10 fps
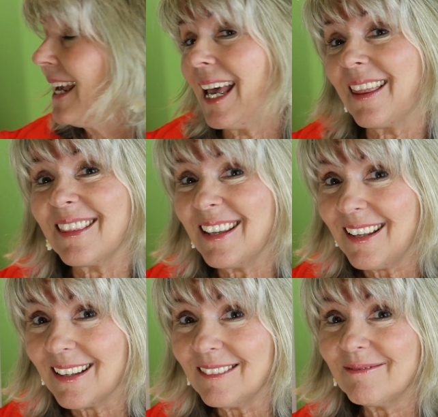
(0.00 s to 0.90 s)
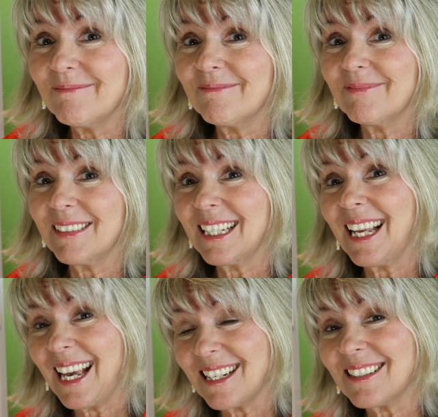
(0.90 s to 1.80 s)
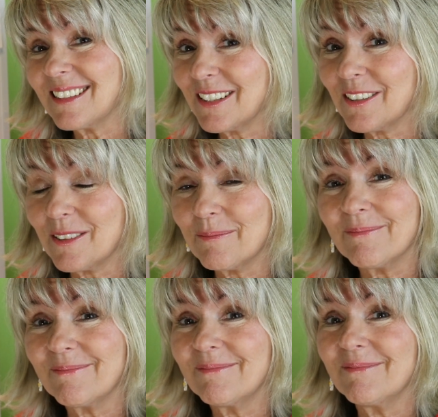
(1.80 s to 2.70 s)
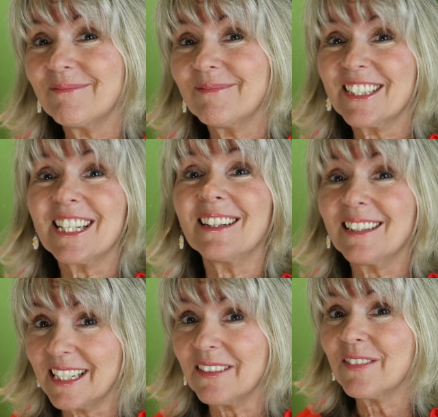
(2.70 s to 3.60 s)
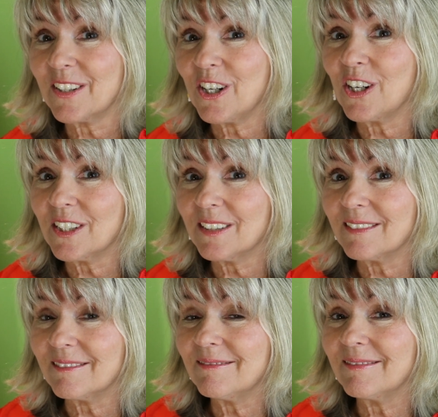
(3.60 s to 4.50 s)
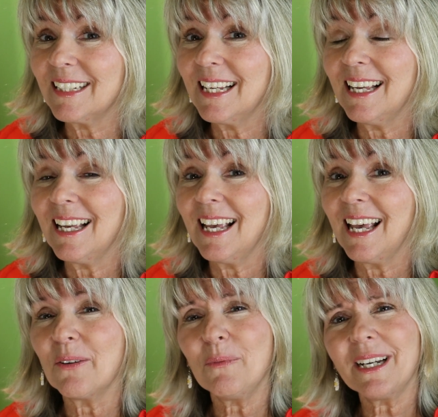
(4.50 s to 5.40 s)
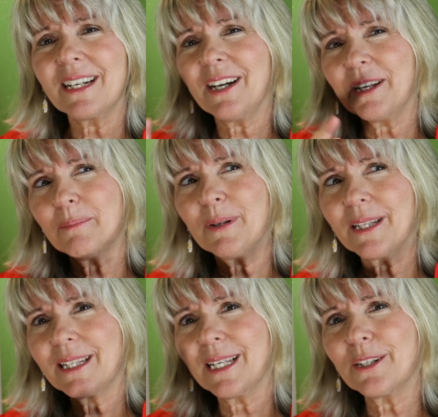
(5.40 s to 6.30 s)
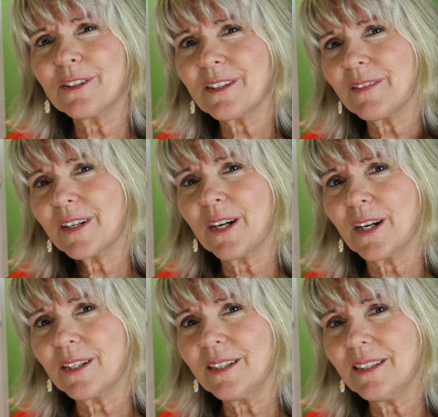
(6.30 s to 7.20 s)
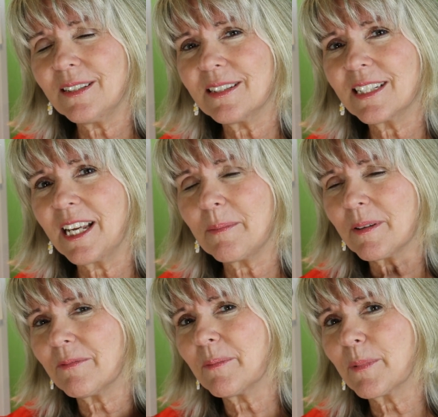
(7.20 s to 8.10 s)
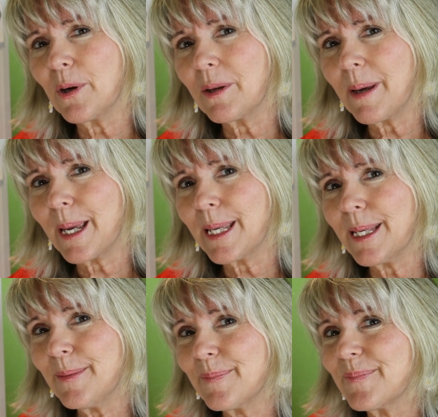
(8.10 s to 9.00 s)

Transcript: And then he had to tell them to leave the garden. And what did God put at the entrance of the garden to keep them from going back in?